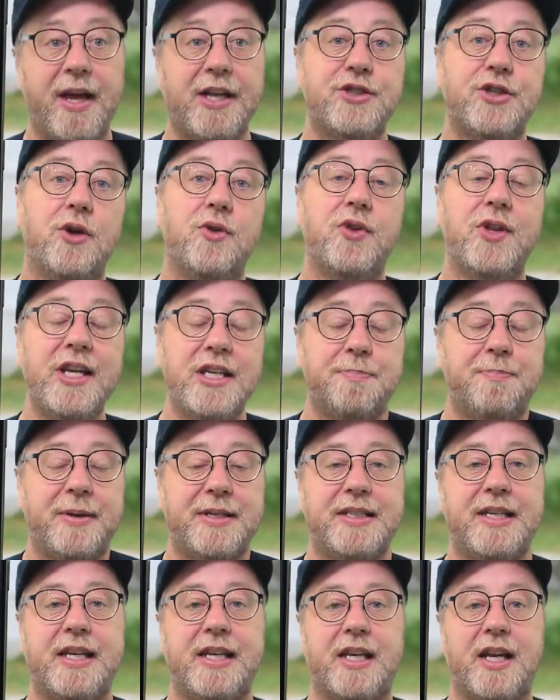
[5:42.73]
And so these
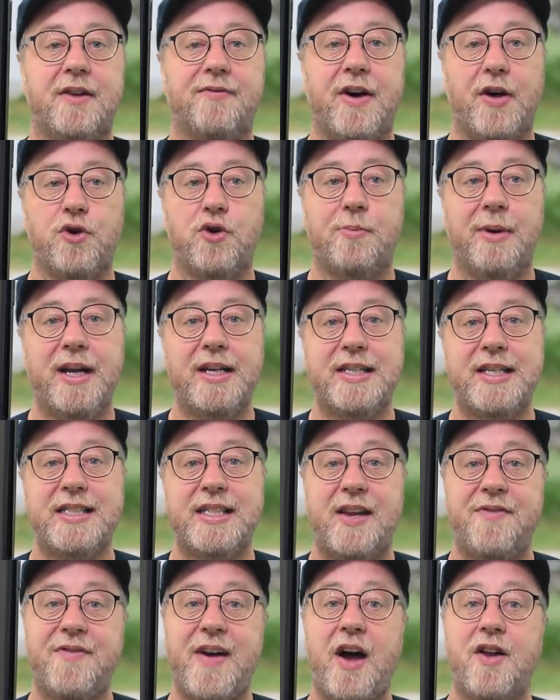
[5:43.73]
particular vulnerabilities,
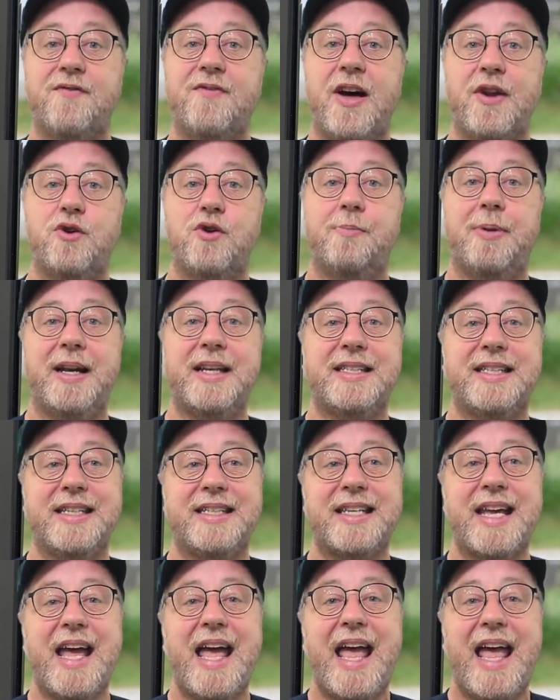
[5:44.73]
they found
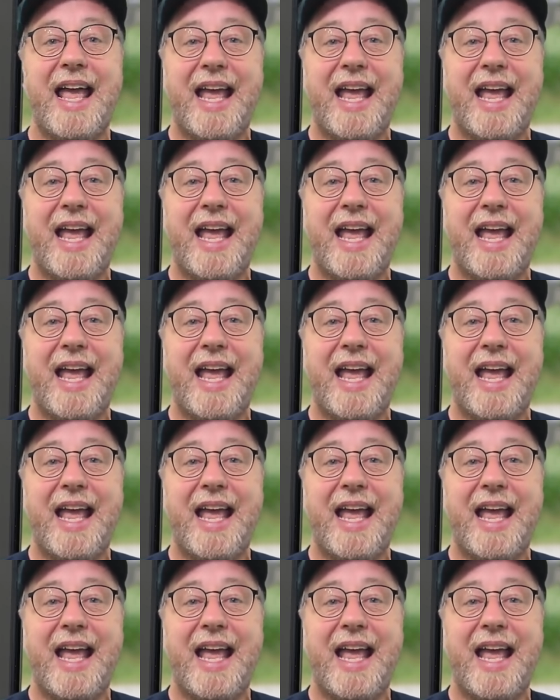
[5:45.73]
vulnerabilities